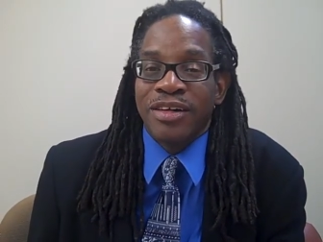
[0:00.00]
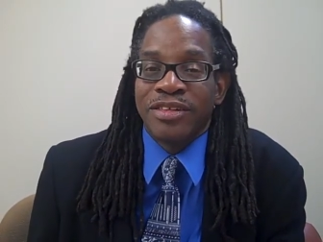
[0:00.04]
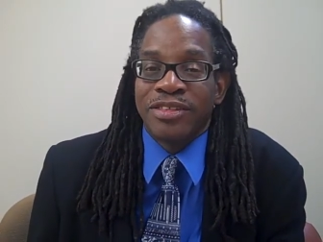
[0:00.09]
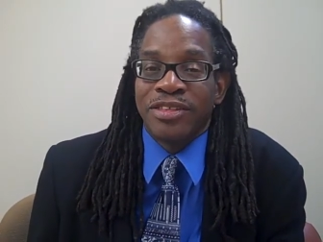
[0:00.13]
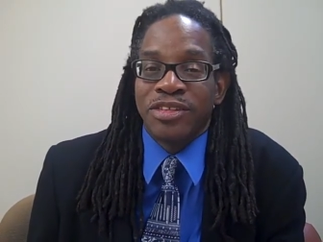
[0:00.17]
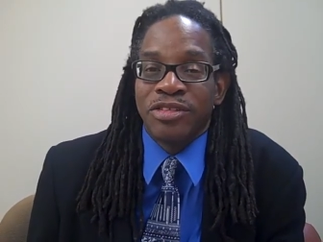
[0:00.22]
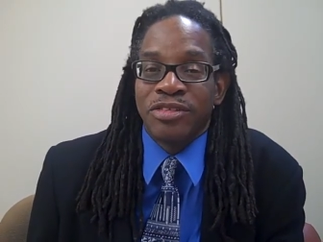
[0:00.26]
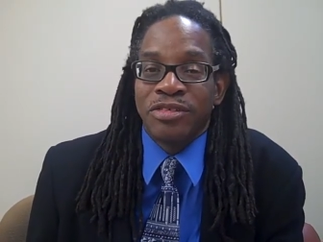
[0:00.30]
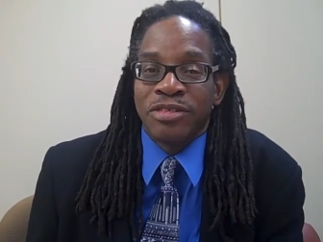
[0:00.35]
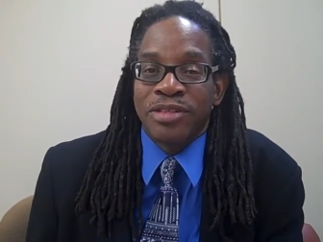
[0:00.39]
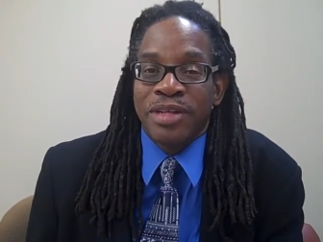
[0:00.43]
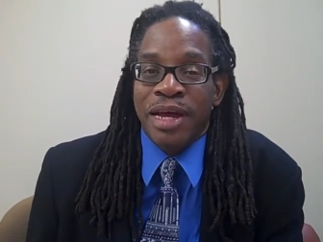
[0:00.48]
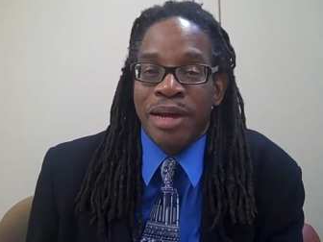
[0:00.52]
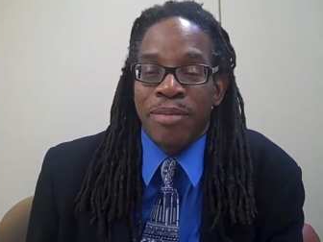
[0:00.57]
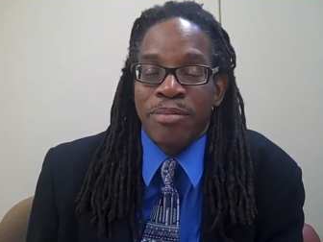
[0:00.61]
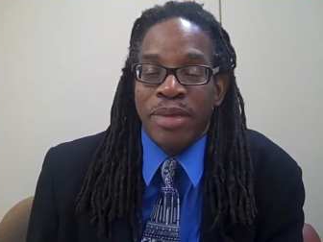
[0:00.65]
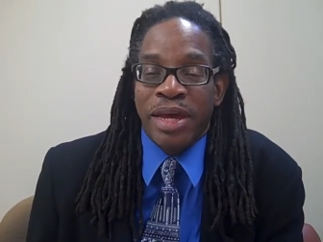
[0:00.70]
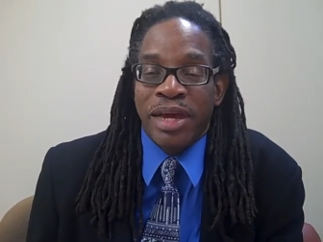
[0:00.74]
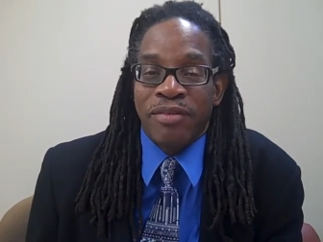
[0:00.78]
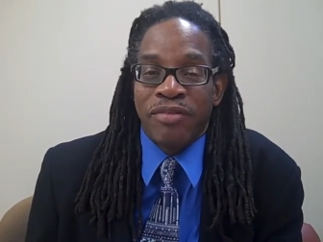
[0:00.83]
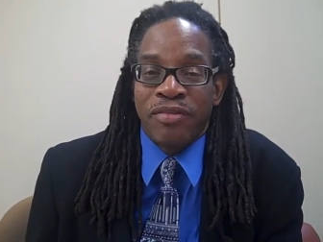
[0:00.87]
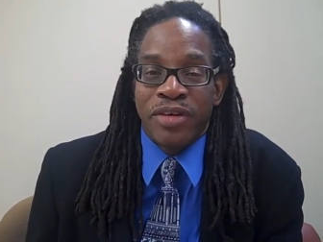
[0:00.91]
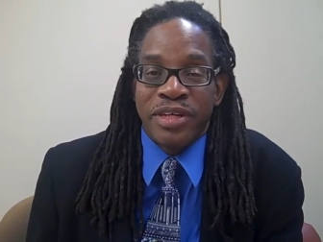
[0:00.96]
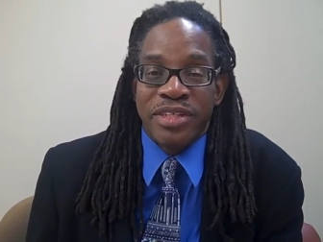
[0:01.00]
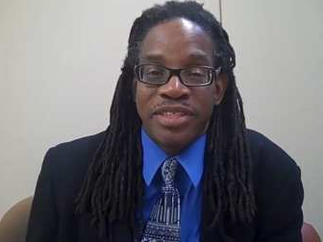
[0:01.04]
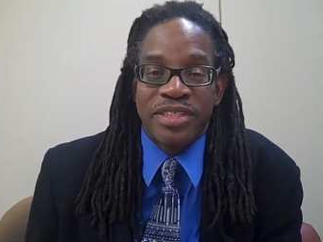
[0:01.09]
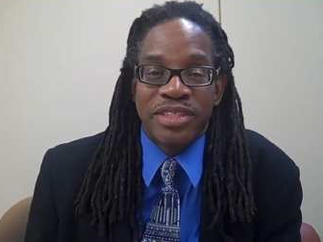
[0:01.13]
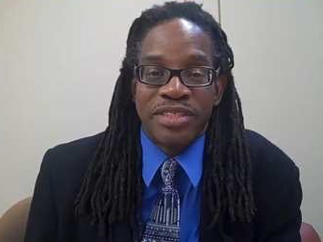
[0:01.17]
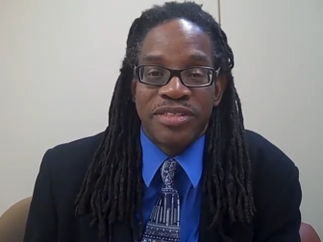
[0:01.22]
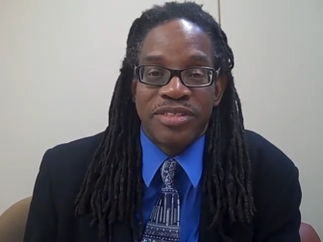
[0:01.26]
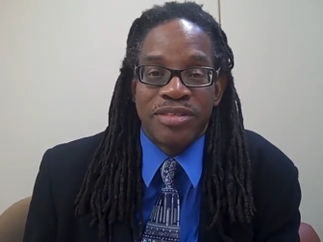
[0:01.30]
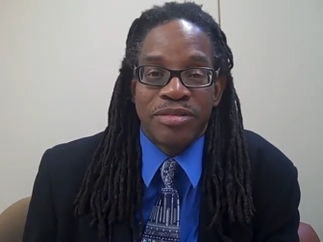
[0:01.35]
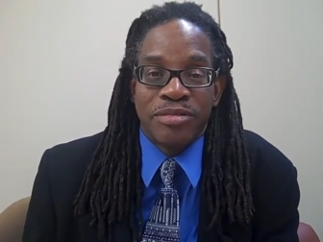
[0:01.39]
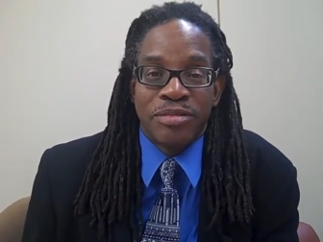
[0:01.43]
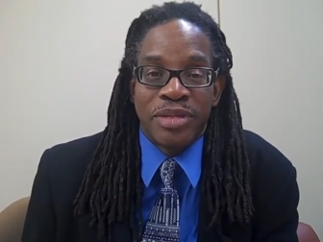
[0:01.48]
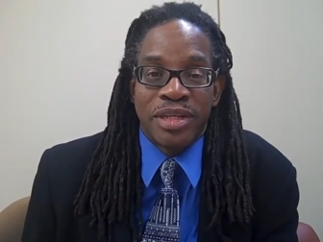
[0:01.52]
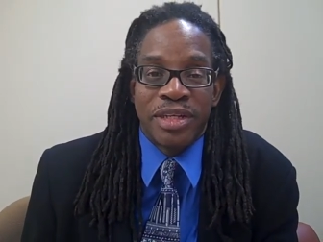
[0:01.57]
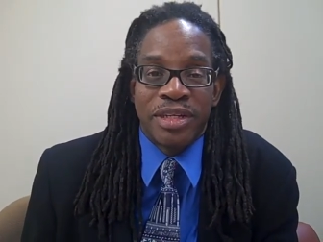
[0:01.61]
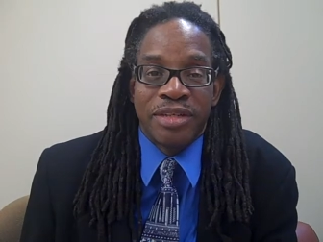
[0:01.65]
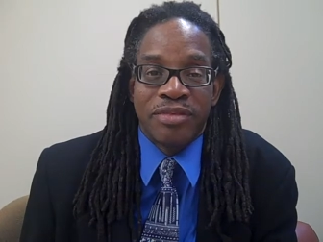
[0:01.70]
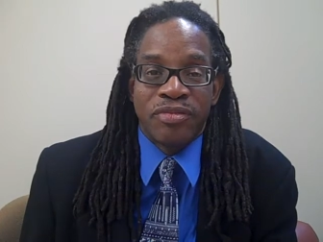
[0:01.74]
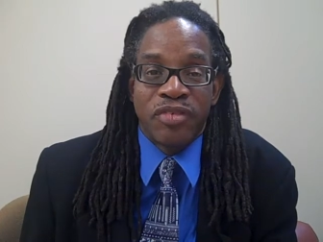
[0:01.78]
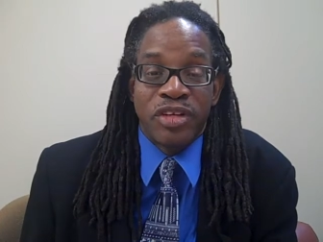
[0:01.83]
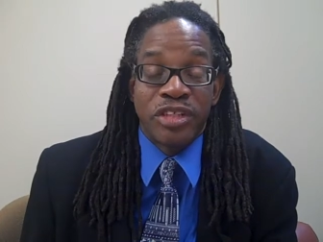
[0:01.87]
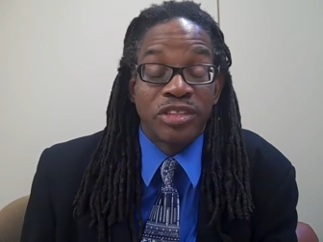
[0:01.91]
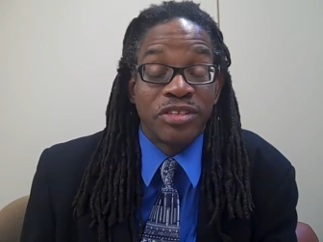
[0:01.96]
to combat racism
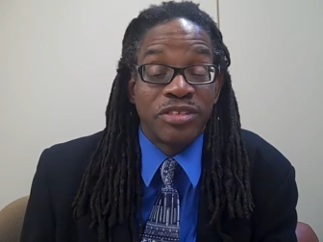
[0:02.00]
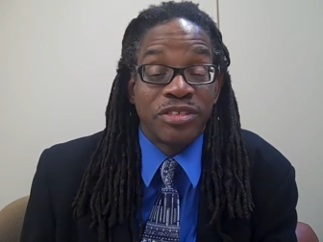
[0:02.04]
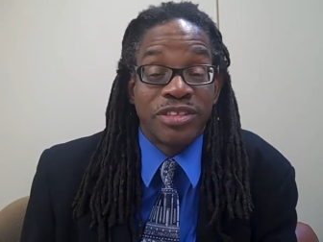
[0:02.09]
and racial